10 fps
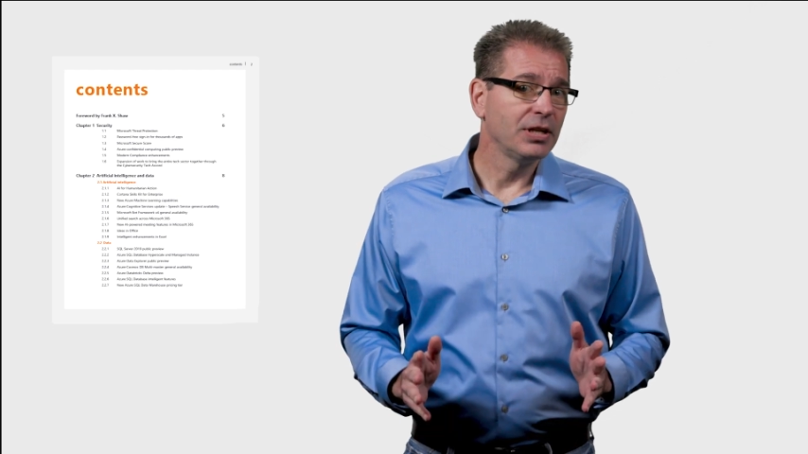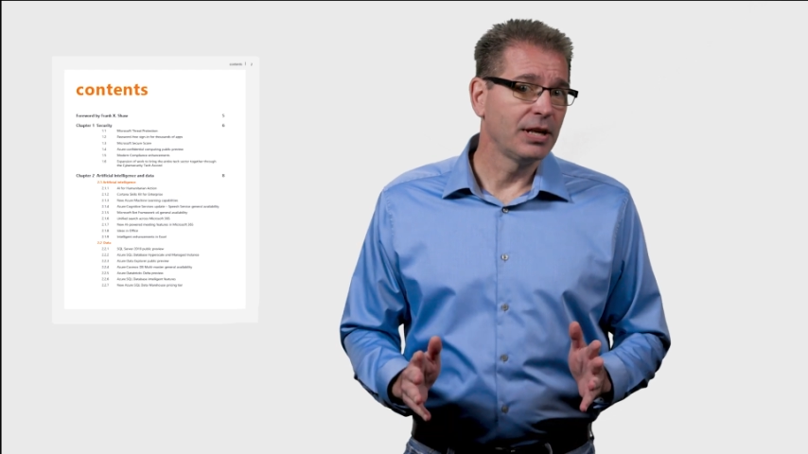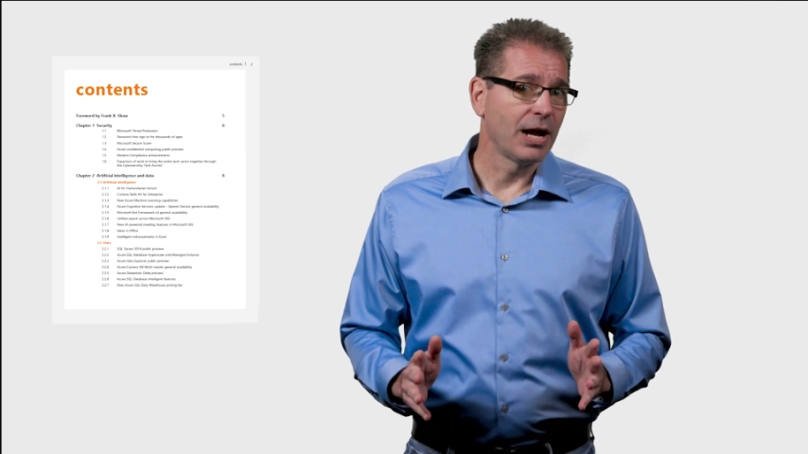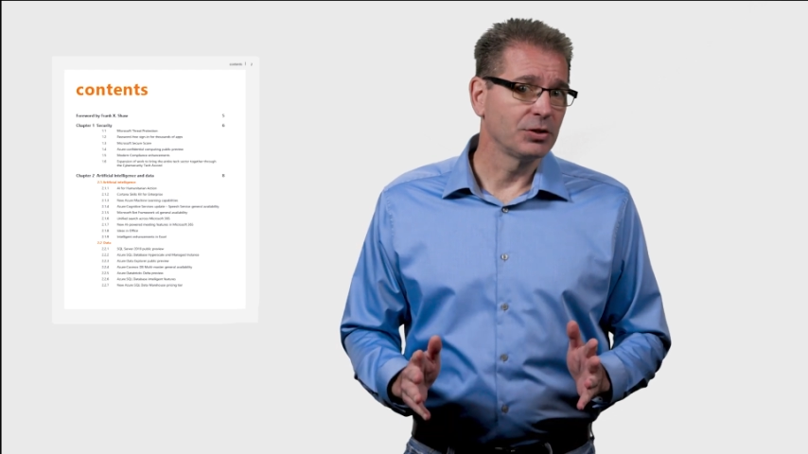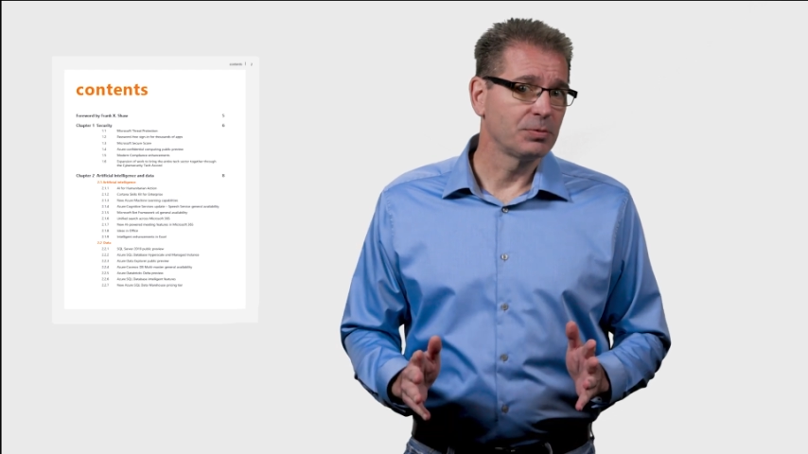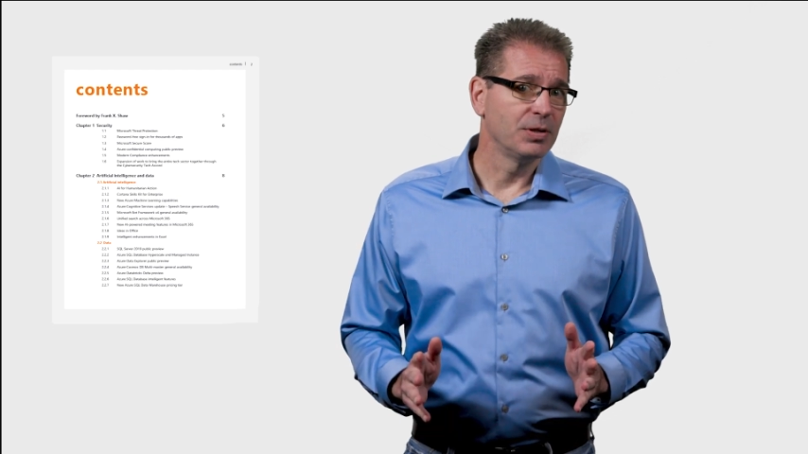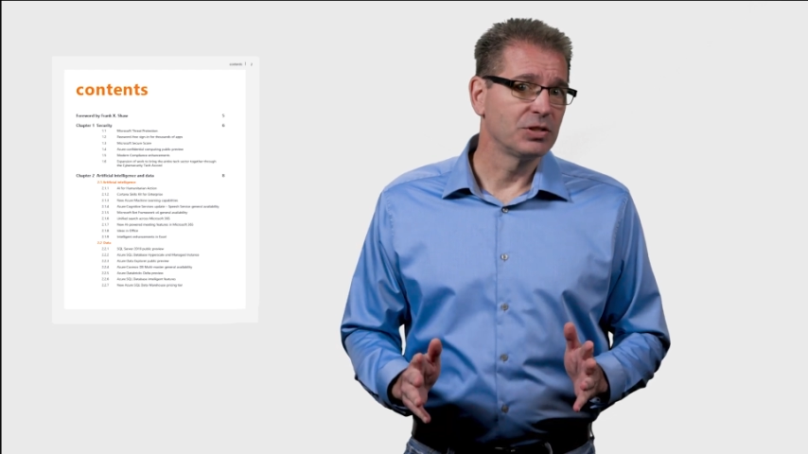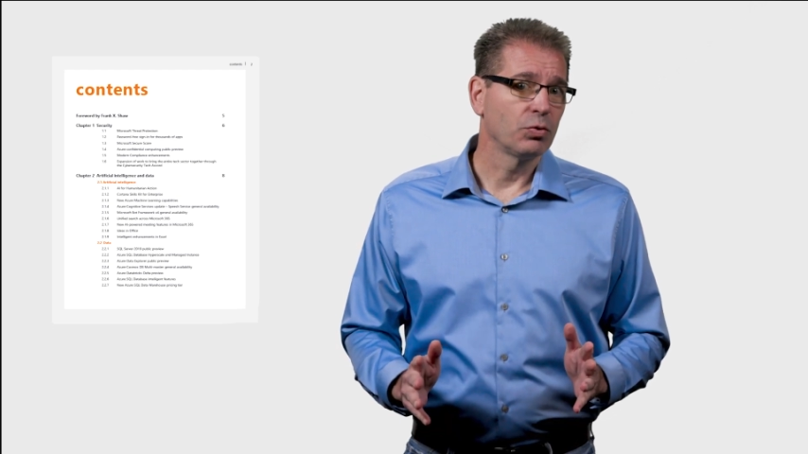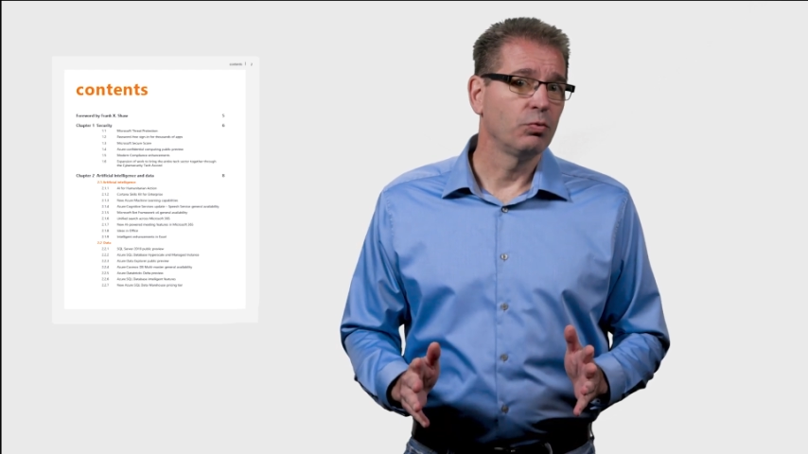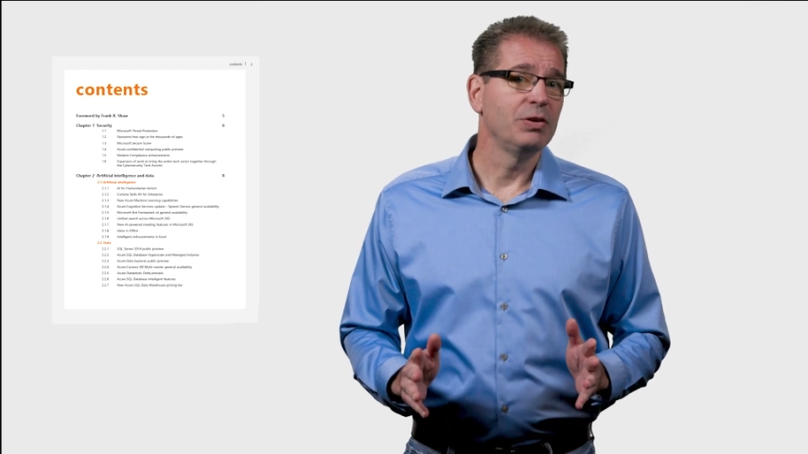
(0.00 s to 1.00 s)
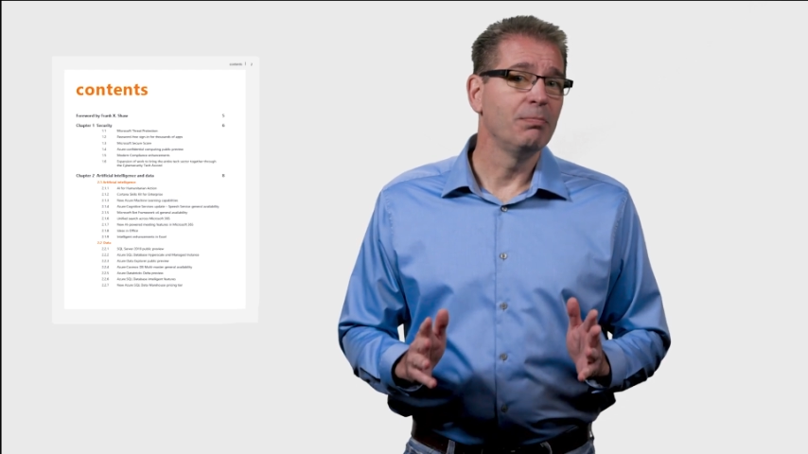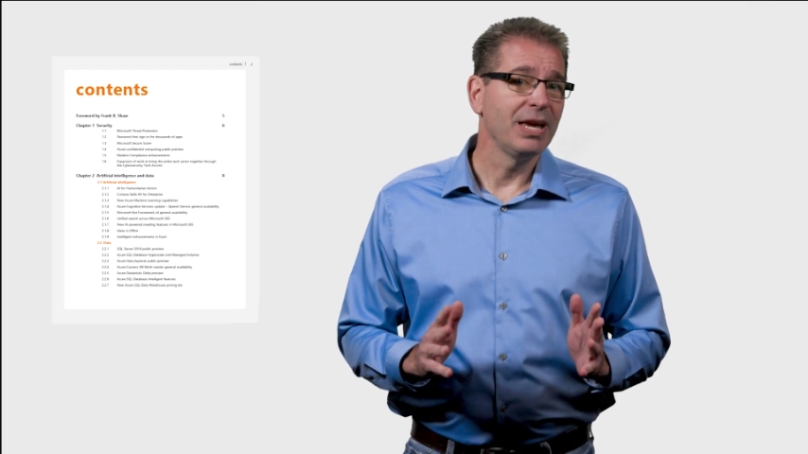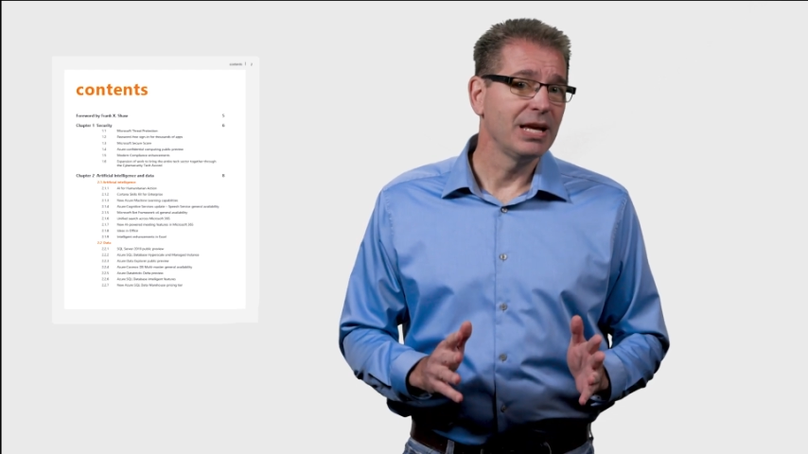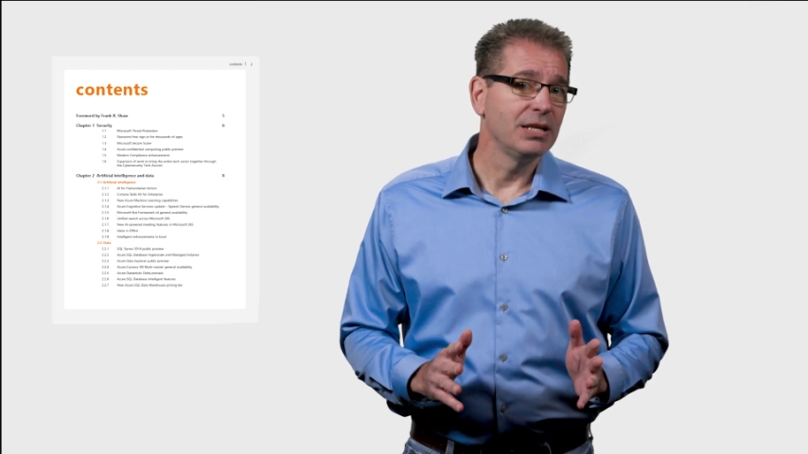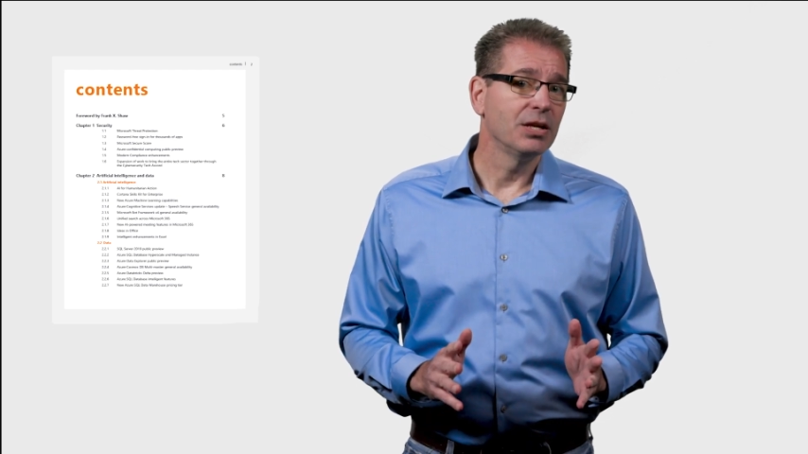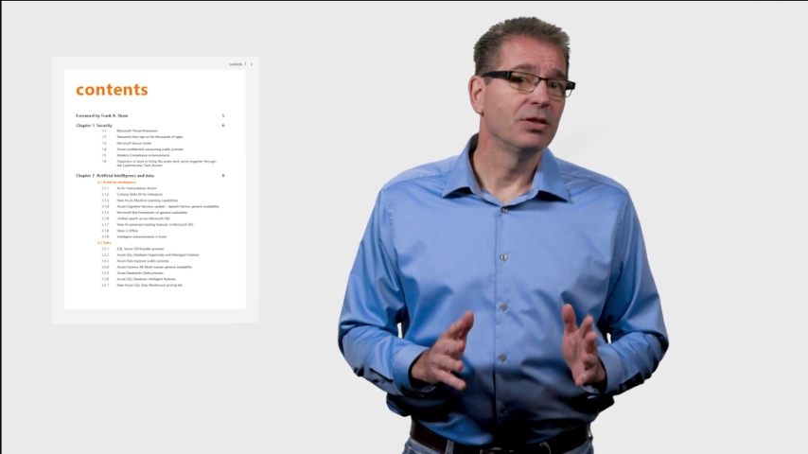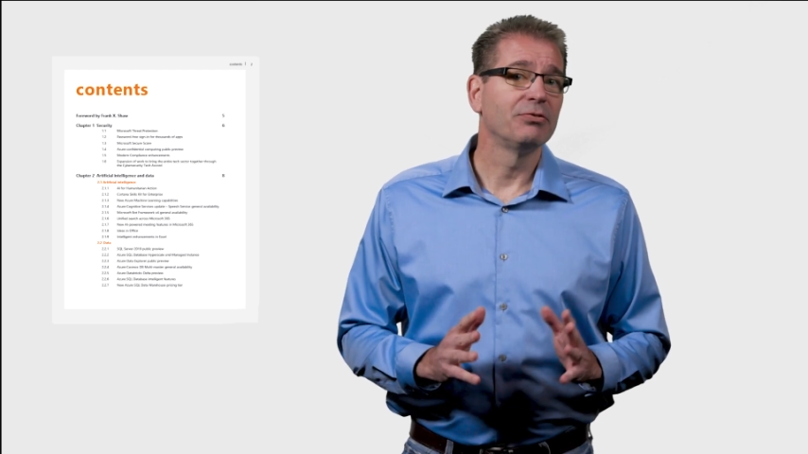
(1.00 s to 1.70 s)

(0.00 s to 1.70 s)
the announcements we made